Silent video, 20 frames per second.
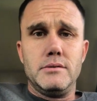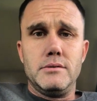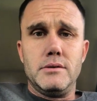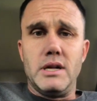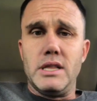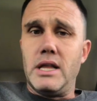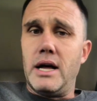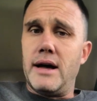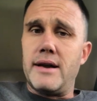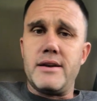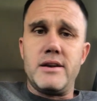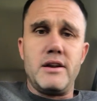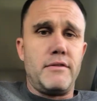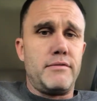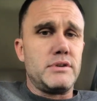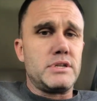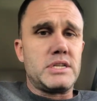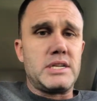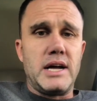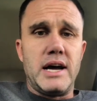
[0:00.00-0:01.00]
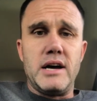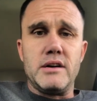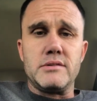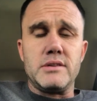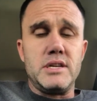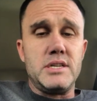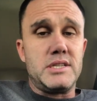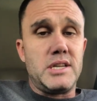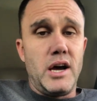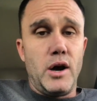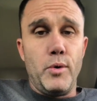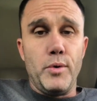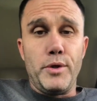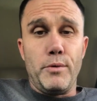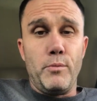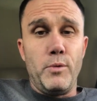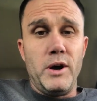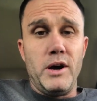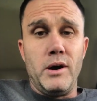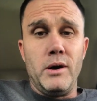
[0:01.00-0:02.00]
a lot of different styles, and he's dealt with
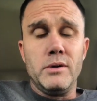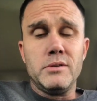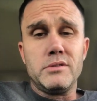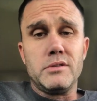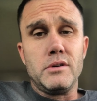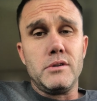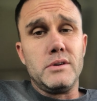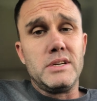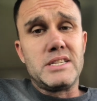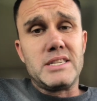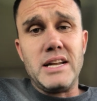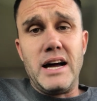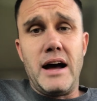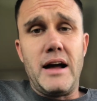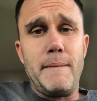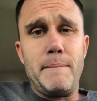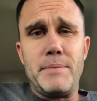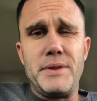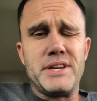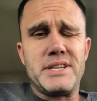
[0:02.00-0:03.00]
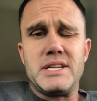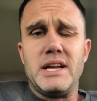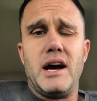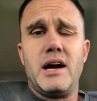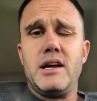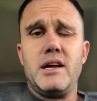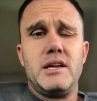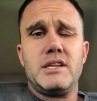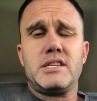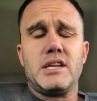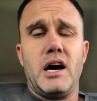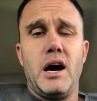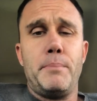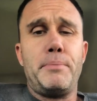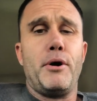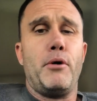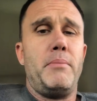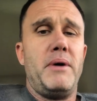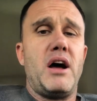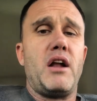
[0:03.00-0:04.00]
them well. So it's an
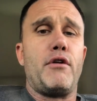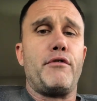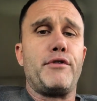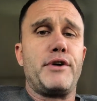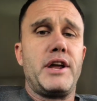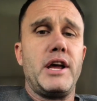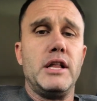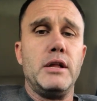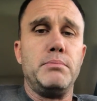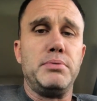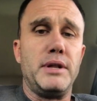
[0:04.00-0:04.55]
uphill battle for Kayla